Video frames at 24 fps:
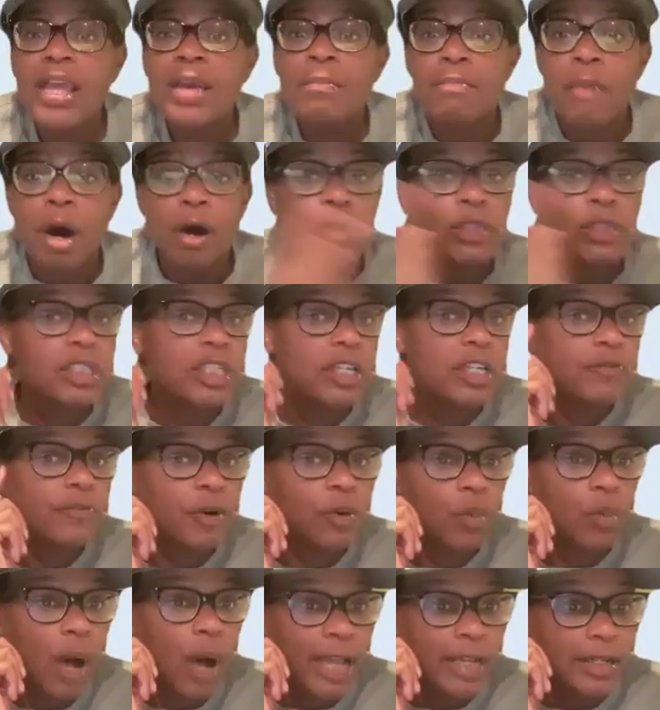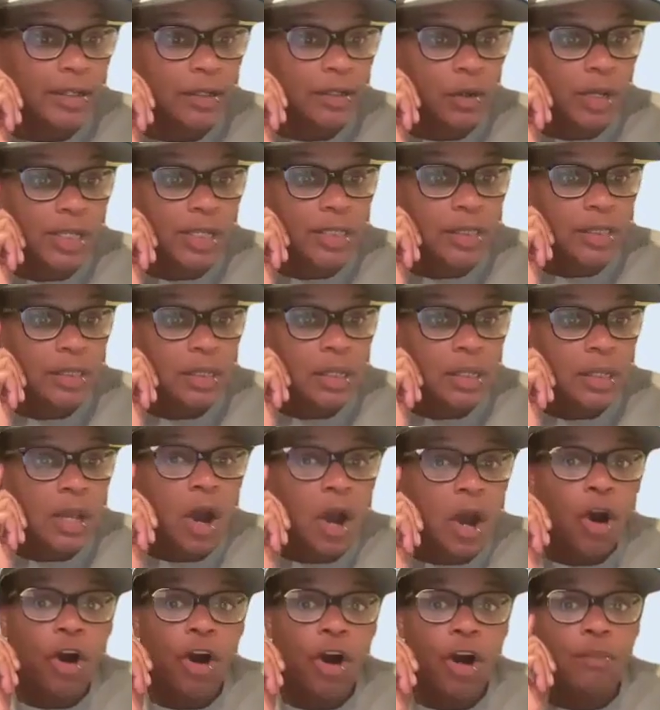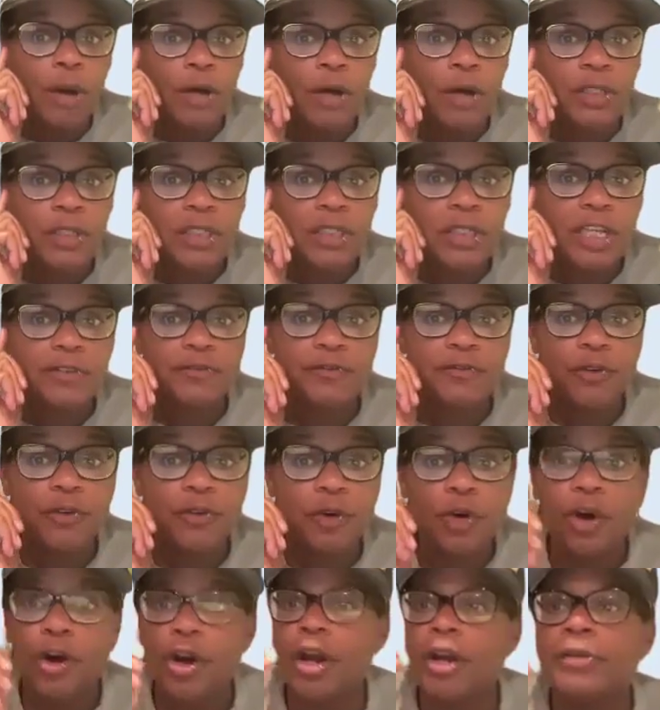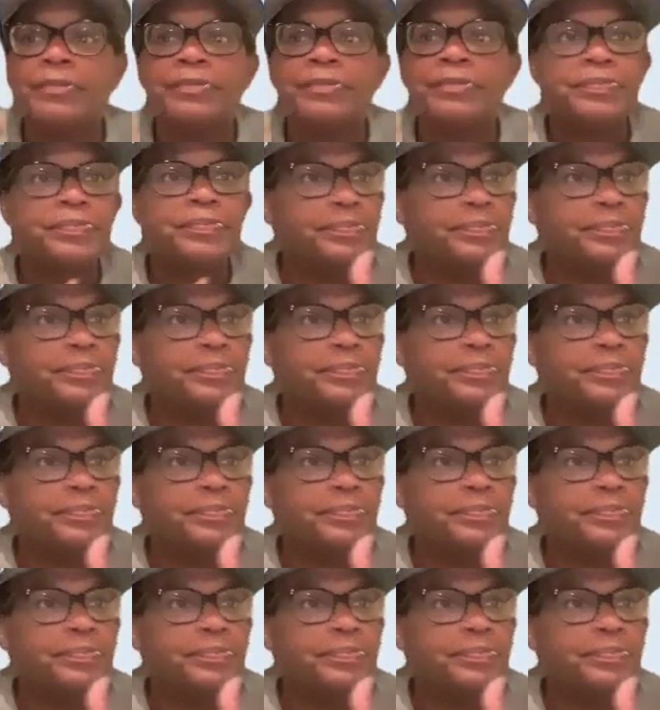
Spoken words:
mostly for white noise or mostly for